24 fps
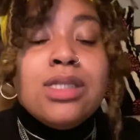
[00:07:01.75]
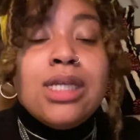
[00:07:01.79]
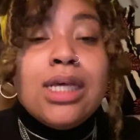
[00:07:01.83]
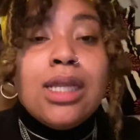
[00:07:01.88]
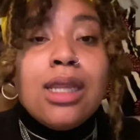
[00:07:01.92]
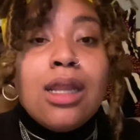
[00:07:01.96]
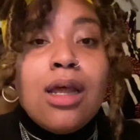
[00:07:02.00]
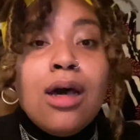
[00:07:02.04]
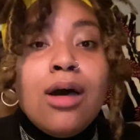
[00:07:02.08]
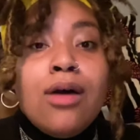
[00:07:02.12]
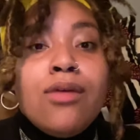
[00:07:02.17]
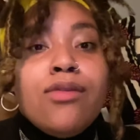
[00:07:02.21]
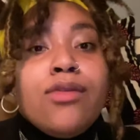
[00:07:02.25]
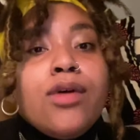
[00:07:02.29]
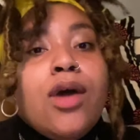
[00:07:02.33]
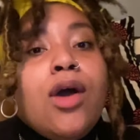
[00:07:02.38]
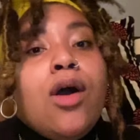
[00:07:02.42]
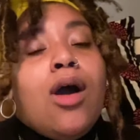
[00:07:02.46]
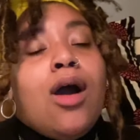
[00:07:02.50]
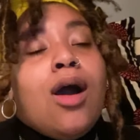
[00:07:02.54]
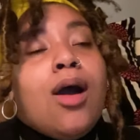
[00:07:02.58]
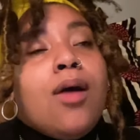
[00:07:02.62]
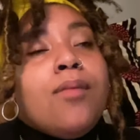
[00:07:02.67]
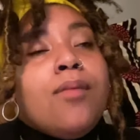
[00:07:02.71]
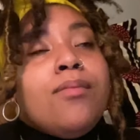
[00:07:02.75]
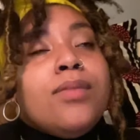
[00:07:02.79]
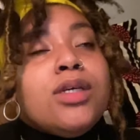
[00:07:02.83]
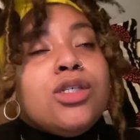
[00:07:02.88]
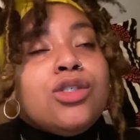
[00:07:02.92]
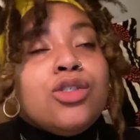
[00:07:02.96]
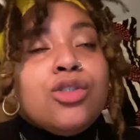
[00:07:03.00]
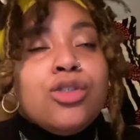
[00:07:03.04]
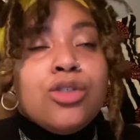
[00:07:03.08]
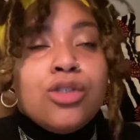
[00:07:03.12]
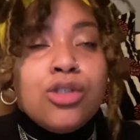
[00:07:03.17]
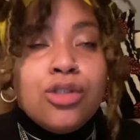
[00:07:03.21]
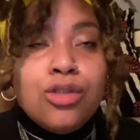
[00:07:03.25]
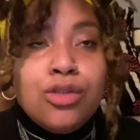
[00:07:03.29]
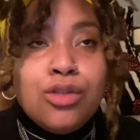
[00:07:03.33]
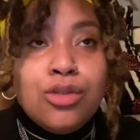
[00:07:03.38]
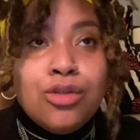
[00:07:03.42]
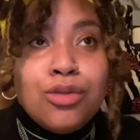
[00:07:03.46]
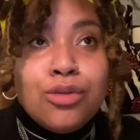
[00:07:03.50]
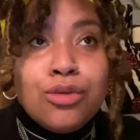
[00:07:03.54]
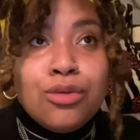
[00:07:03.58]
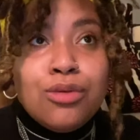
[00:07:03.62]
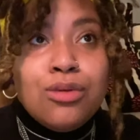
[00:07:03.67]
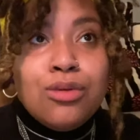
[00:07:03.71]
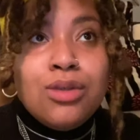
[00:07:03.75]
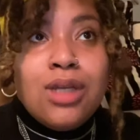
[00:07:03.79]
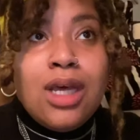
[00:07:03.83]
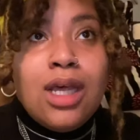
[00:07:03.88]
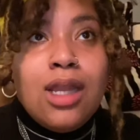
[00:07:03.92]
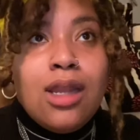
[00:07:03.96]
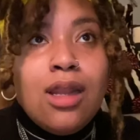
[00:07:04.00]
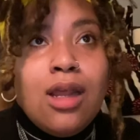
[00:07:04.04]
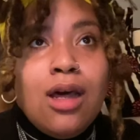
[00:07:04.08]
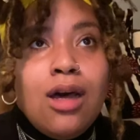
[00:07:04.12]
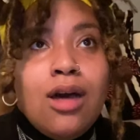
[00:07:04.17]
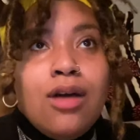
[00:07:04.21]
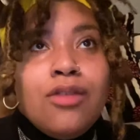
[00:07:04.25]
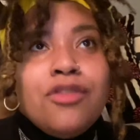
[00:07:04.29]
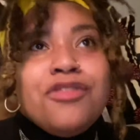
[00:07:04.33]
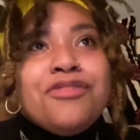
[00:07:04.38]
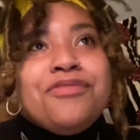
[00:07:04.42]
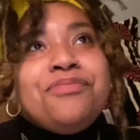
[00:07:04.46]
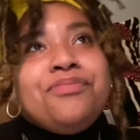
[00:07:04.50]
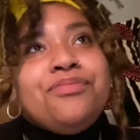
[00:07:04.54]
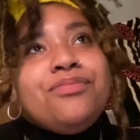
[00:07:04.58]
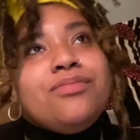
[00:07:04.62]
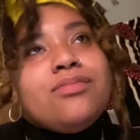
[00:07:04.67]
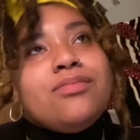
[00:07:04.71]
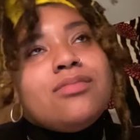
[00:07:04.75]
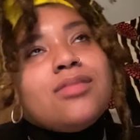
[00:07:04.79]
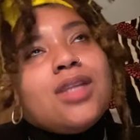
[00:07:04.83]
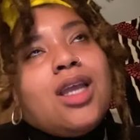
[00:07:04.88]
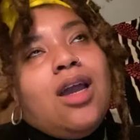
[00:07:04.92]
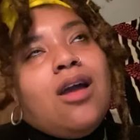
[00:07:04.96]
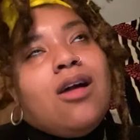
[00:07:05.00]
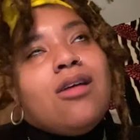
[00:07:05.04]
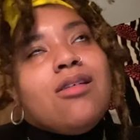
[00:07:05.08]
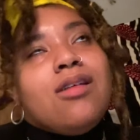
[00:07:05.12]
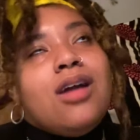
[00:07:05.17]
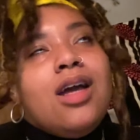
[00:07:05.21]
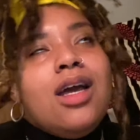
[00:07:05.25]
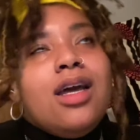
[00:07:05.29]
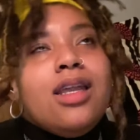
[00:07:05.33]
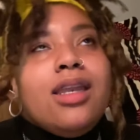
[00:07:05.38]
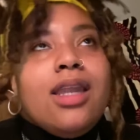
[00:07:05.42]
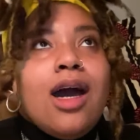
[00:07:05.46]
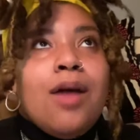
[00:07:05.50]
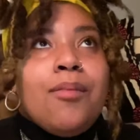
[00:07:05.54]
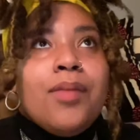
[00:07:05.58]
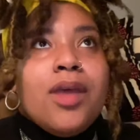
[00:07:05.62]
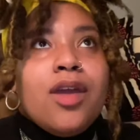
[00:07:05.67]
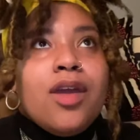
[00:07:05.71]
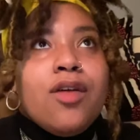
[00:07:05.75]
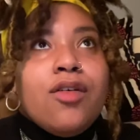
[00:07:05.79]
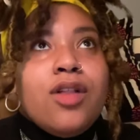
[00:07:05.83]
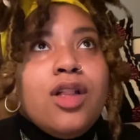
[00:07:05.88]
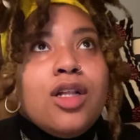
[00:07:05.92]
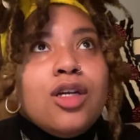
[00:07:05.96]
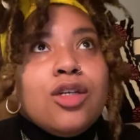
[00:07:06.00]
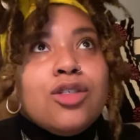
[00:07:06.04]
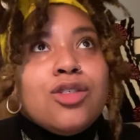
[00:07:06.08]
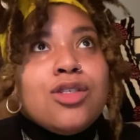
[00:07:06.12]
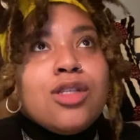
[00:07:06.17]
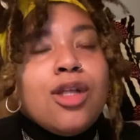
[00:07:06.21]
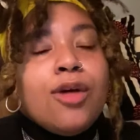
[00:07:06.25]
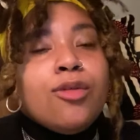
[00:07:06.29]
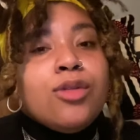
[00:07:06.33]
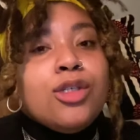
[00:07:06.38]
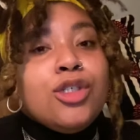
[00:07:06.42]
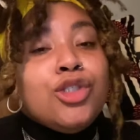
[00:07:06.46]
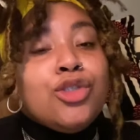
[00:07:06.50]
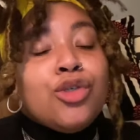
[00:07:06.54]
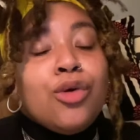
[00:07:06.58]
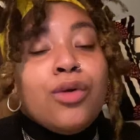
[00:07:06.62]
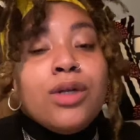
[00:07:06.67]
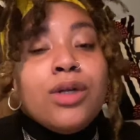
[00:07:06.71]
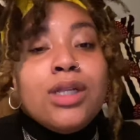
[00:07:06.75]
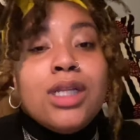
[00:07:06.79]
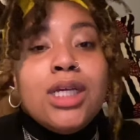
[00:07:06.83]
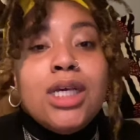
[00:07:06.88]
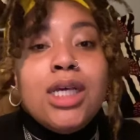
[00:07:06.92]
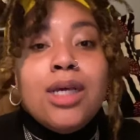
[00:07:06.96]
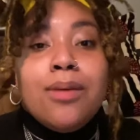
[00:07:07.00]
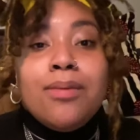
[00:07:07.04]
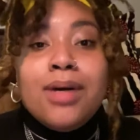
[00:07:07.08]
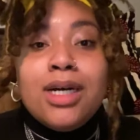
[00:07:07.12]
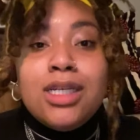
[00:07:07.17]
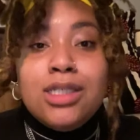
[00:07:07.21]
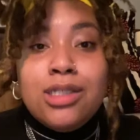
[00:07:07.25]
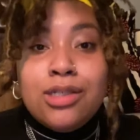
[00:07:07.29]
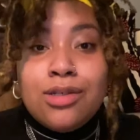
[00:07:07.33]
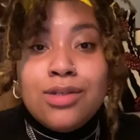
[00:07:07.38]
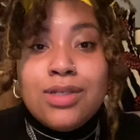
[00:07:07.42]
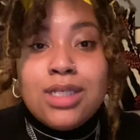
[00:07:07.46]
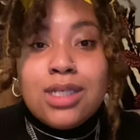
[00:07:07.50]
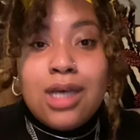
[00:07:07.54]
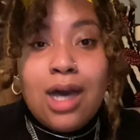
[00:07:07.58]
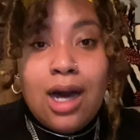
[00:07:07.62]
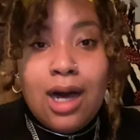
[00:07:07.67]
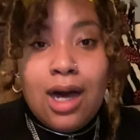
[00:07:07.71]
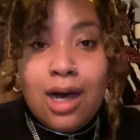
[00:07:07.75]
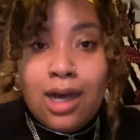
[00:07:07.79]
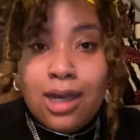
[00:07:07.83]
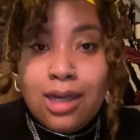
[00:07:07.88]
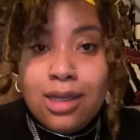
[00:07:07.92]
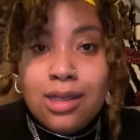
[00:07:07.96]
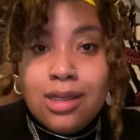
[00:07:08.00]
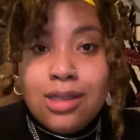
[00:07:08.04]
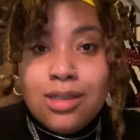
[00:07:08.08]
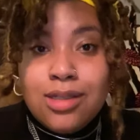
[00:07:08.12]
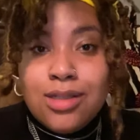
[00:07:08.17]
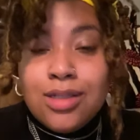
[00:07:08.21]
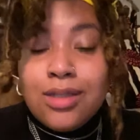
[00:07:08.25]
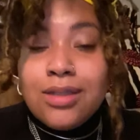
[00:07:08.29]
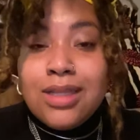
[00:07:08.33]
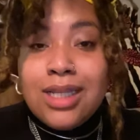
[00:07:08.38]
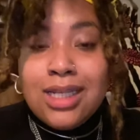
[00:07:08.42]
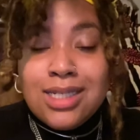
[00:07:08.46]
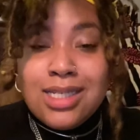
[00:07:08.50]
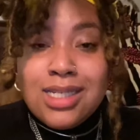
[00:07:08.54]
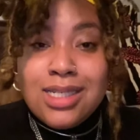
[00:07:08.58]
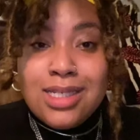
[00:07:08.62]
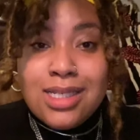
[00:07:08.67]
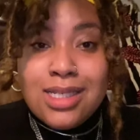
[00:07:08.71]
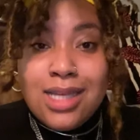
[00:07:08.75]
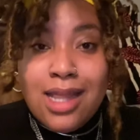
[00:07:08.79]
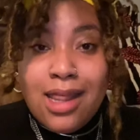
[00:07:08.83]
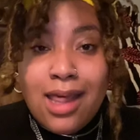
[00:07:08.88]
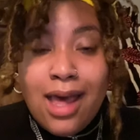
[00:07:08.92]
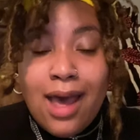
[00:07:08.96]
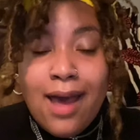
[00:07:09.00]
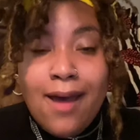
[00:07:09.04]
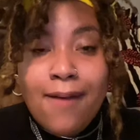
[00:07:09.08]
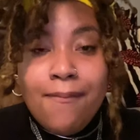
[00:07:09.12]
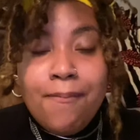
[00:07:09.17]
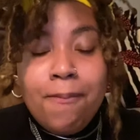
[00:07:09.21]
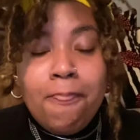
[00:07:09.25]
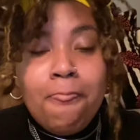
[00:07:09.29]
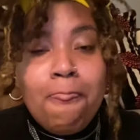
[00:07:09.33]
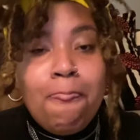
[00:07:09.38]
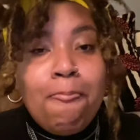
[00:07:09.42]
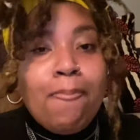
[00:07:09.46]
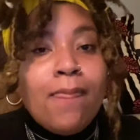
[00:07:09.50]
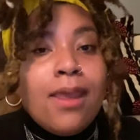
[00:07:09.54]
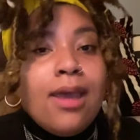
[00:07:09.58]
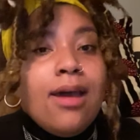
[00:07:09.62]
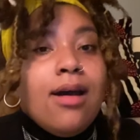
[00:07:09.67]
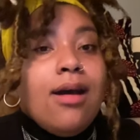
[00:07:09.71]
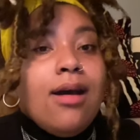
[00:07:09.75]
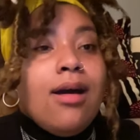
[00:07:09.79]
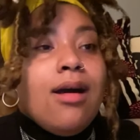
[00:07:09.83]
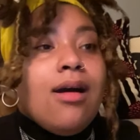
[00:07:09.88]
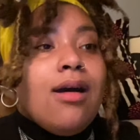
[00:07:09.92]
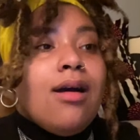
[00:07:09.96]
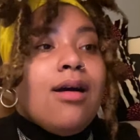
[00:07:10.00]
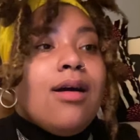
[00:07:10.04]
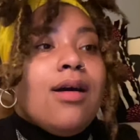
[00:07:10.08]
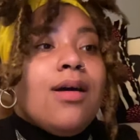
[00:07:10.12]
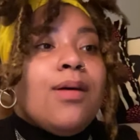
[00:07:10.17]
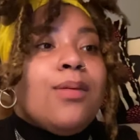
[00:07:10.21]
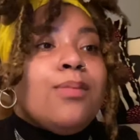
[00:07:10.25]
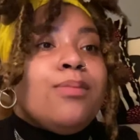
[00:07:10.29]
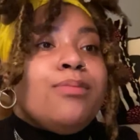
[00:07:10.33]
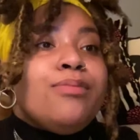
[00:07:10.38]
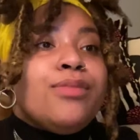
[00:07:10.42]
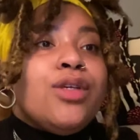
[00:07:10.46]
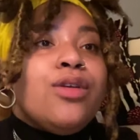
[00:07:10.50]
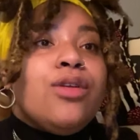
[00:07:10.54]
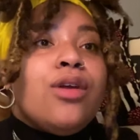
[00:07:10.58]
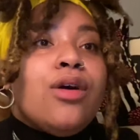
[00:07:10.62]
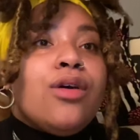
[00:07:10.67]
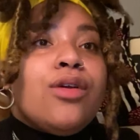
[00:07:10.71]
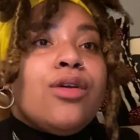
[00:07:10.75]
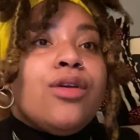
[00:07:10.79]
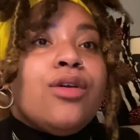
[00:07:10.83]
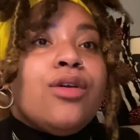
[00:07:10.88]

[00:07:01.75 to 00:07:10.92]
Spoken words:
in love, misconstrued in love. Oh, now I'm hearing Slowly Surely by Jill Scott. To listen to that. You know,